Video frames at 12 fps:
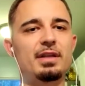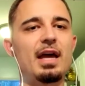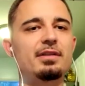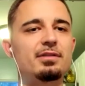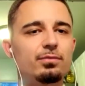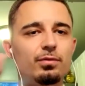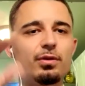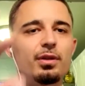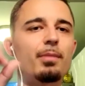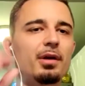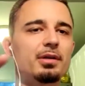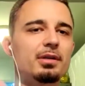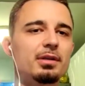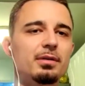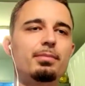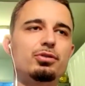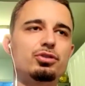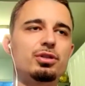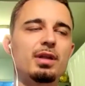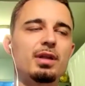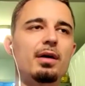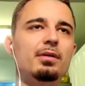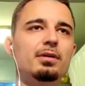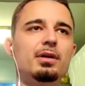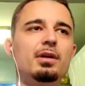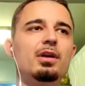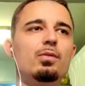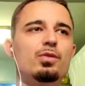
like that to really market it and push it out,